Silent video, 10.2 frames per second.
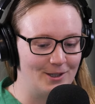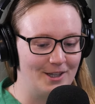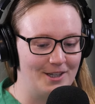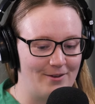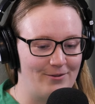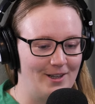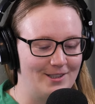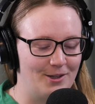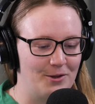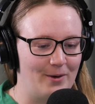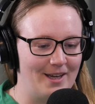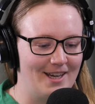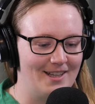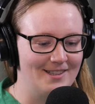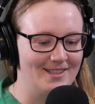look at Netflix on the
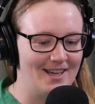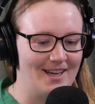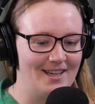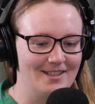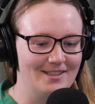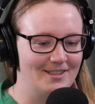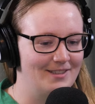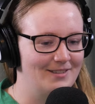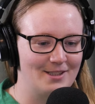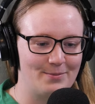weekend and uh,